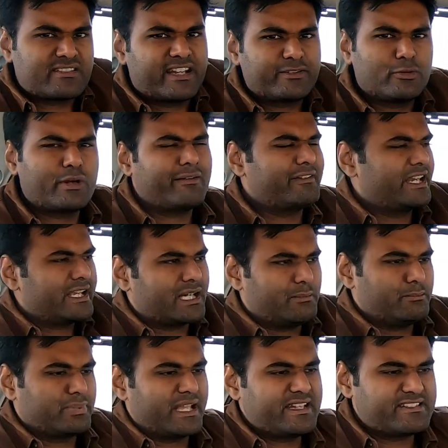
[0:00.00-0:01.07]
I don't have any
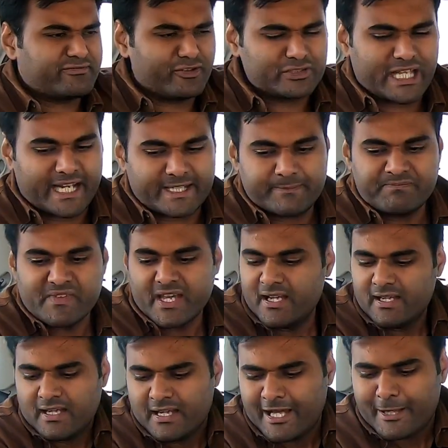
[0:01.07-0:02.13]
complaints for that,
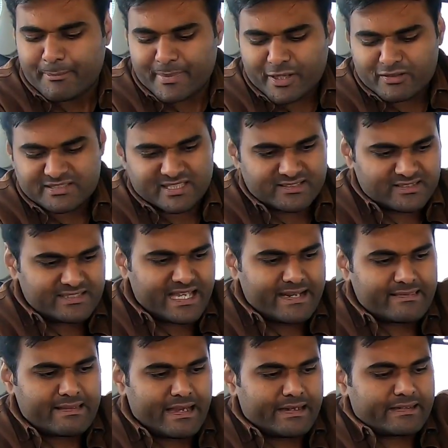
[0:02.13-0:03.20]
because other
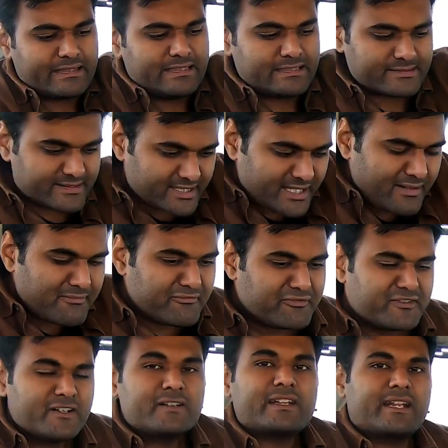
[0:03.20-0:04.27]
than that, the
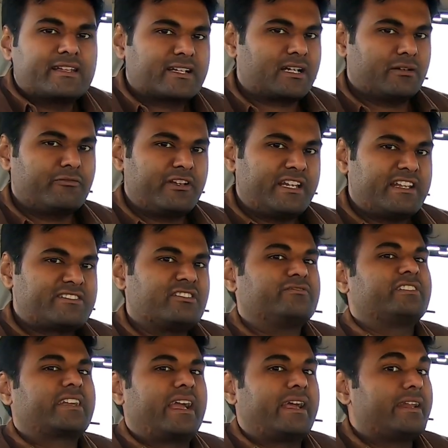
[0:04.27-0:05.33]
comfort and the convenience of
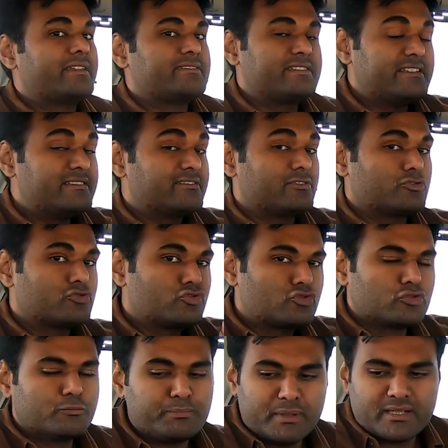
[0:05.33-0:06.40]
the Carens is
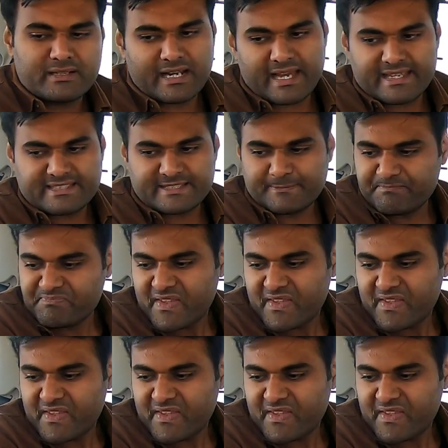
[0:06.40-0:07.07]
super nice.